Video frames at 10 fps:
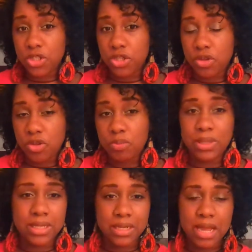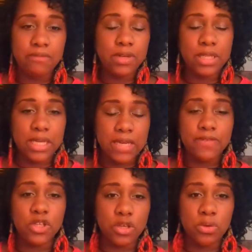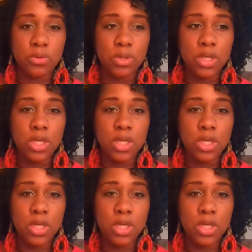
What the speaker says: to you, but they're not really giving you